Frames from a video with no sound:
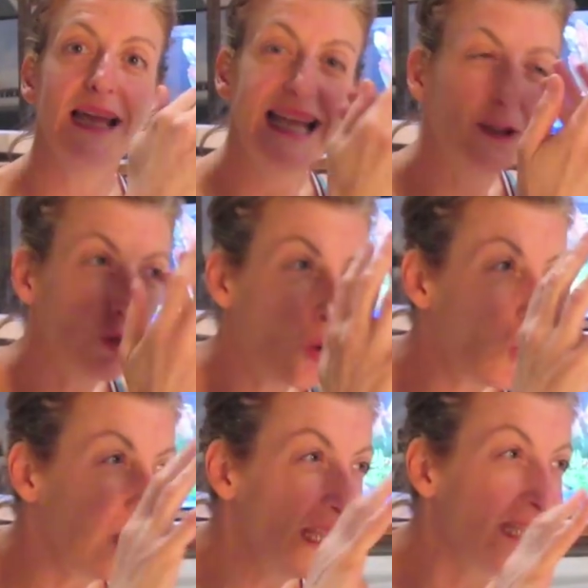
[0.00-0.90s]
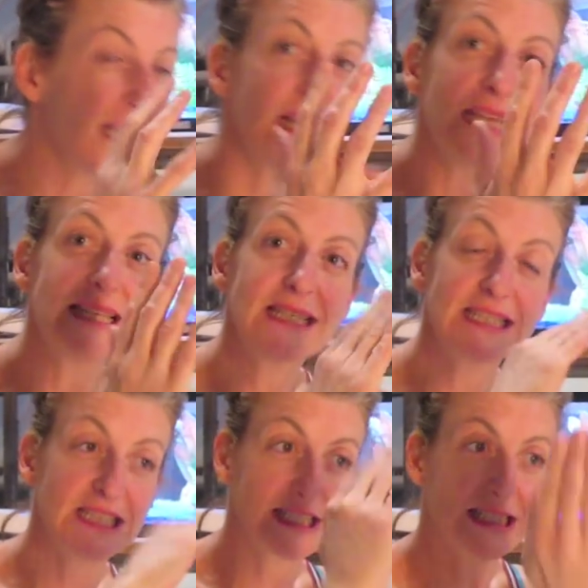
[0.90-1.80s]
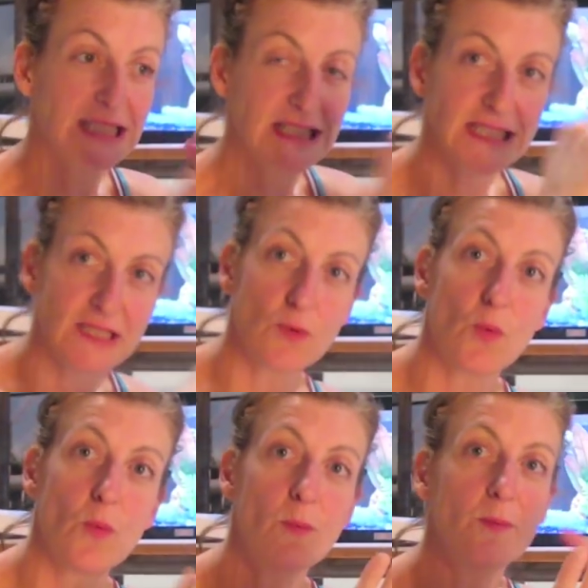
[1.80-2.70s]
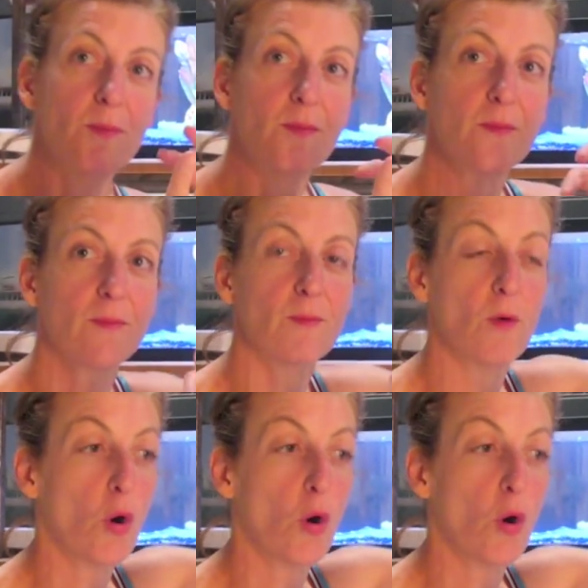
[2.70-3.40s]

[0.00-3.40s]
Yeah. All this this um,